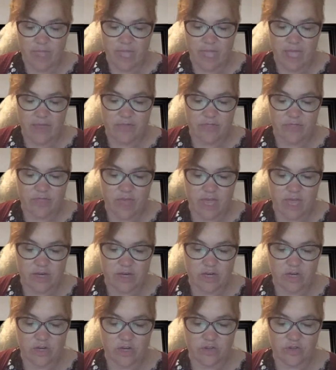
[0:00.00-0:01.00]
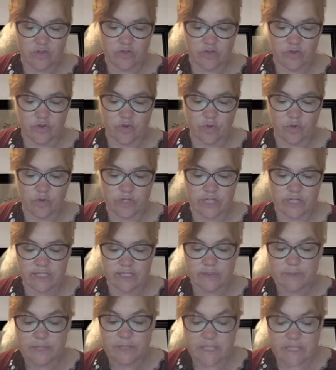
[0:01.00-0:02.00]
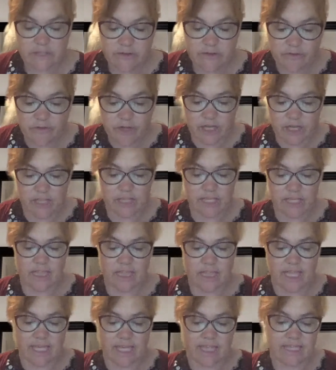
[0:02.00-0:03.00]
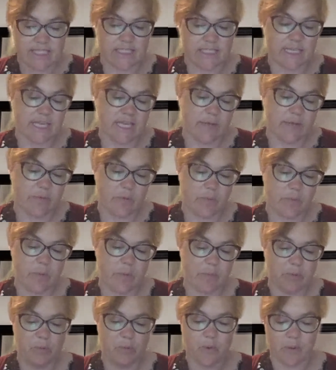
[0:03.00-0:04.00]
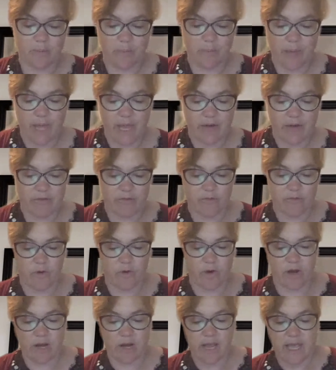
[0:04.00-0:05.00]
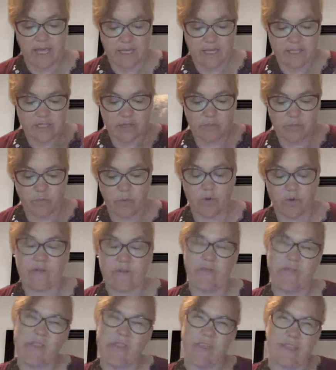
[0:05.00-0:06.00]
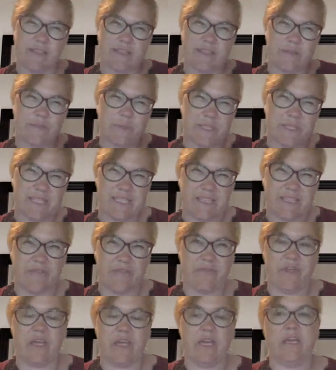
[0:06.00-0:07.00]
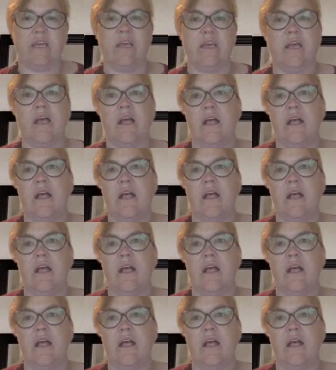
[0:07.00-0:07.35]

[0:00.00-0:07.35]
And then GoGN specifically, like the team, the people who are paid for, did more of the specific